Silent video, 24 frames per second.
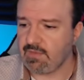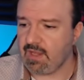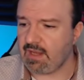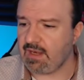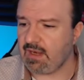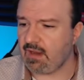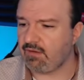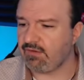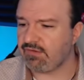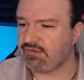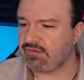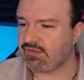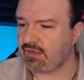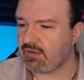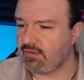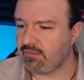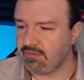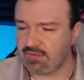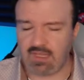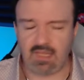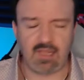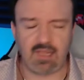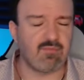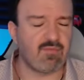I was like,
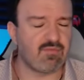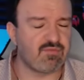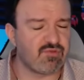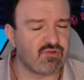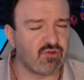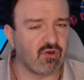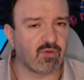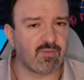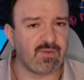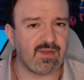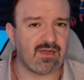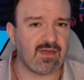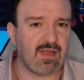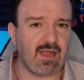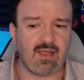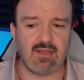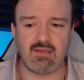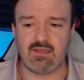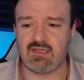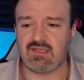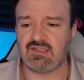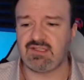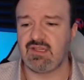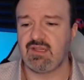okay, I'm absorbing
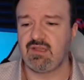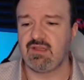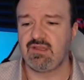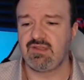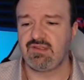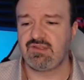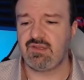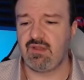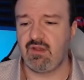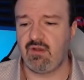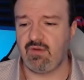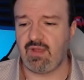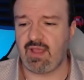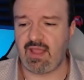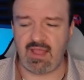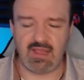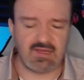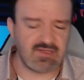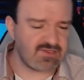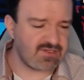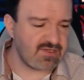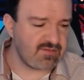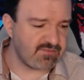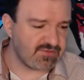knowledge. So
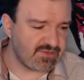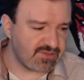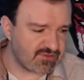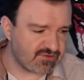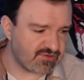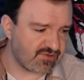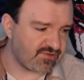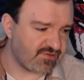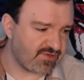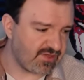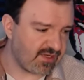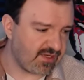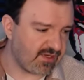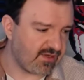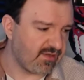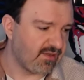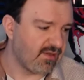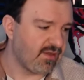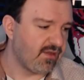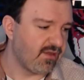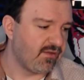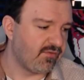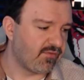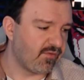Ed seems interesting.
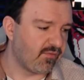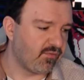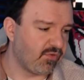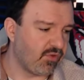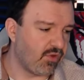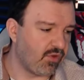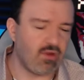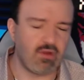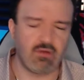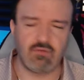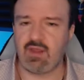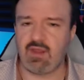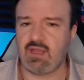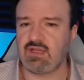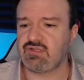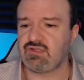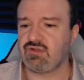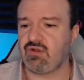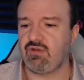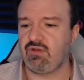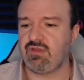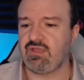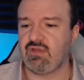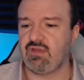From long range,
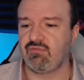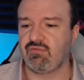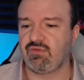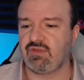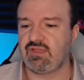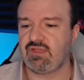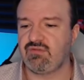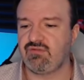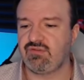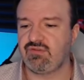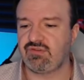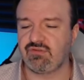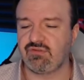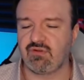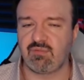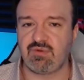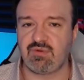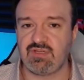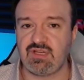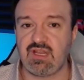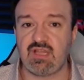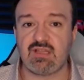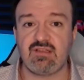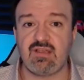all he can really do is throw a
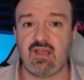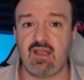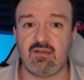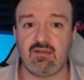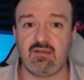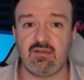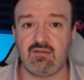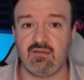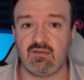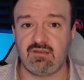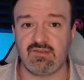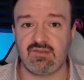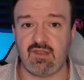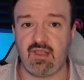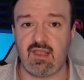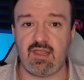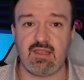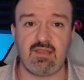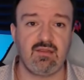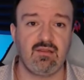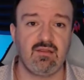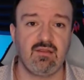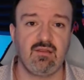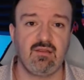projectile, it looks like.
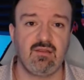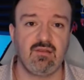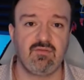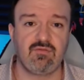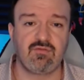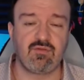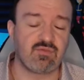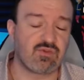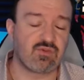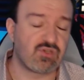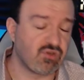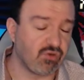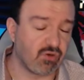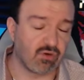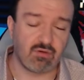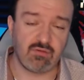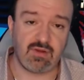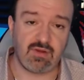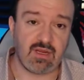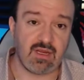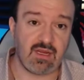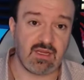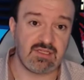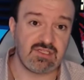From short
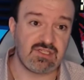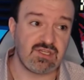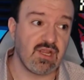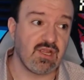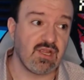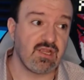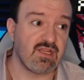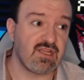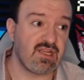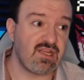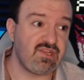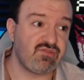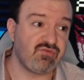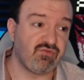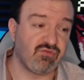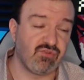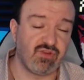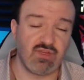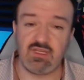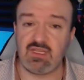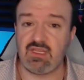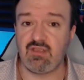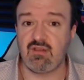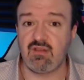range, he's
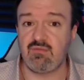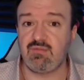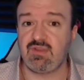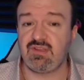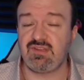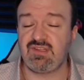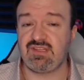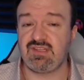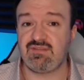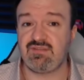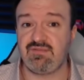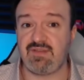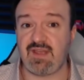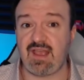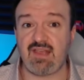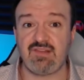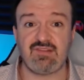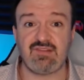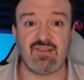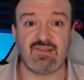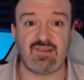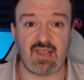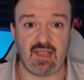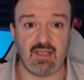really good because he's
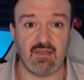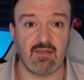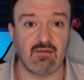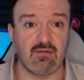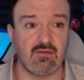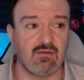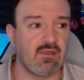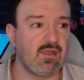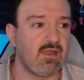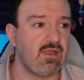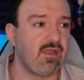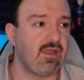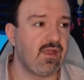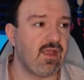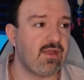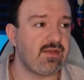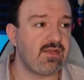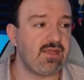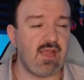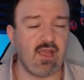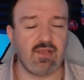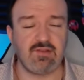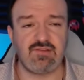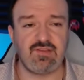fast as hell.
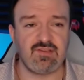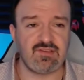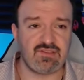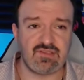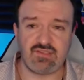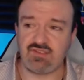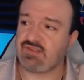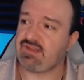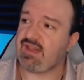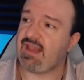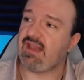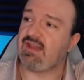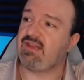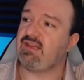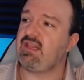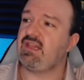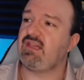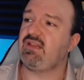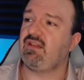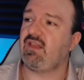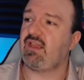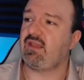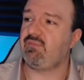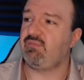And he has this
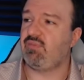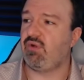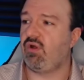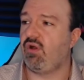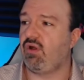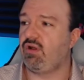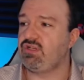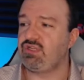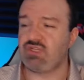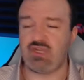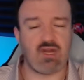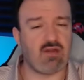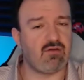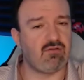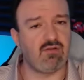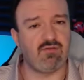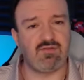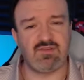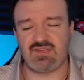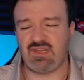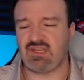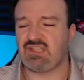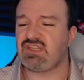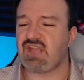standing like punch. And I don't know
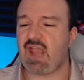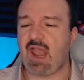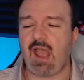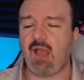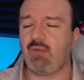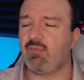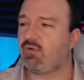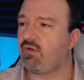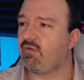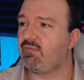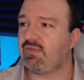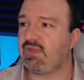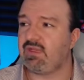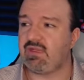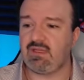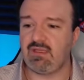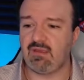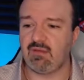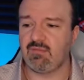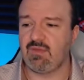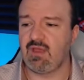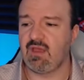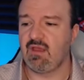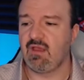if it's a jab or a
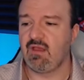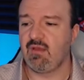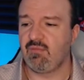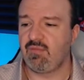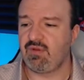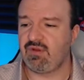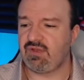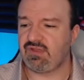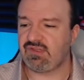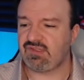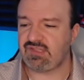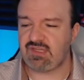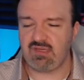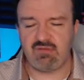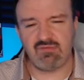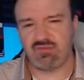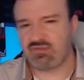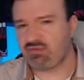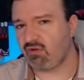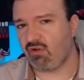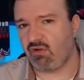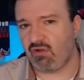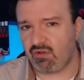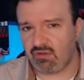medium, but it seems
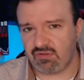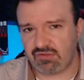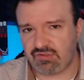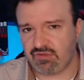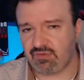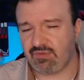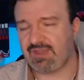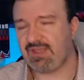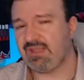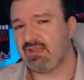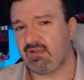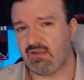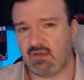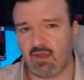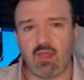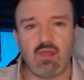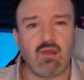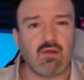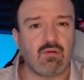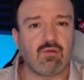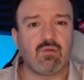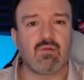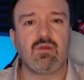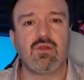to also hit
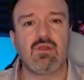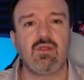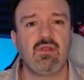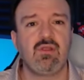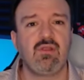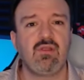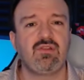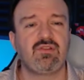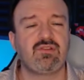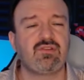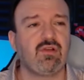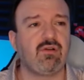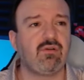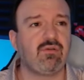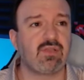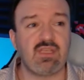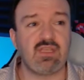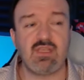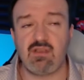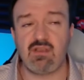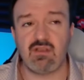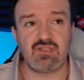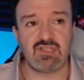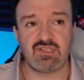low. So
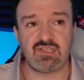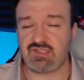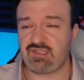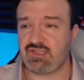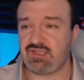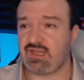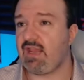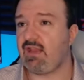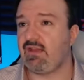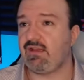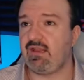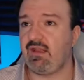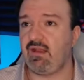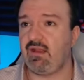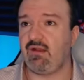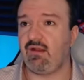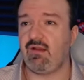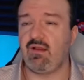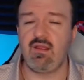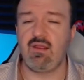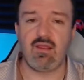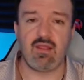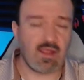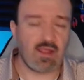he could just stand
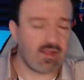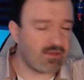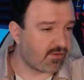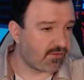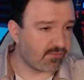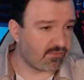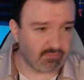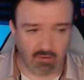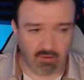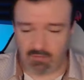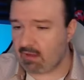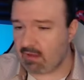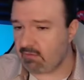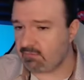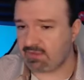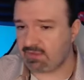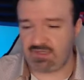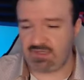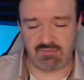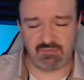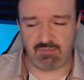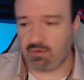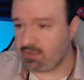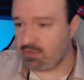there and throw out
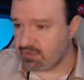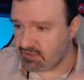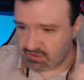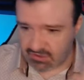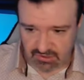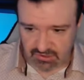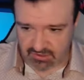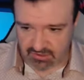these punch,